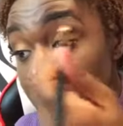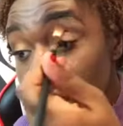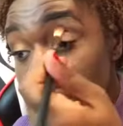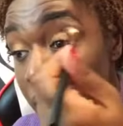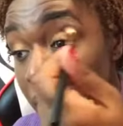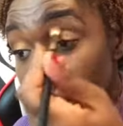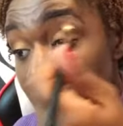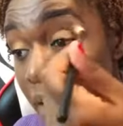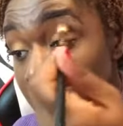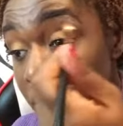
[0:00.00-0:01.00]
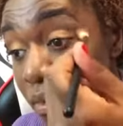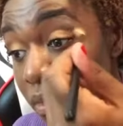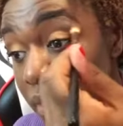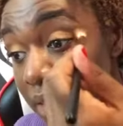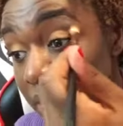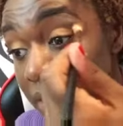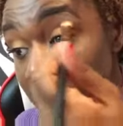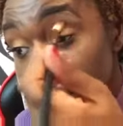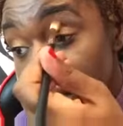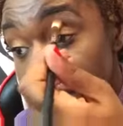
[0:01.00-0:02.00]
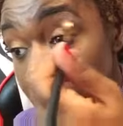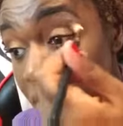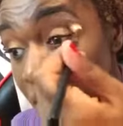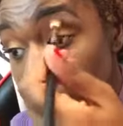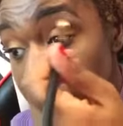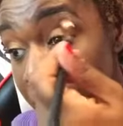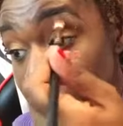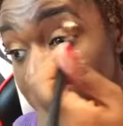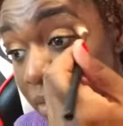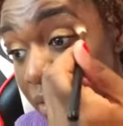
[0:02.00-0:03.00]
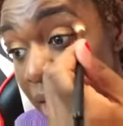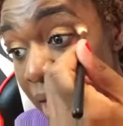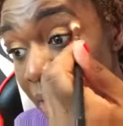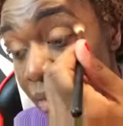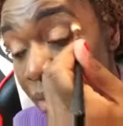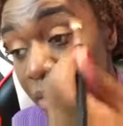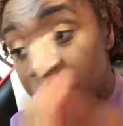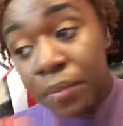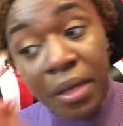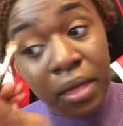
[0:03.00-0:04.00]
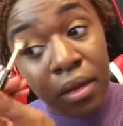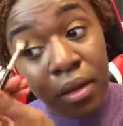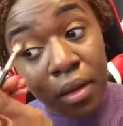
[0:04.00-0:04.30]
So then all I do is I just kind of soften this down a little bit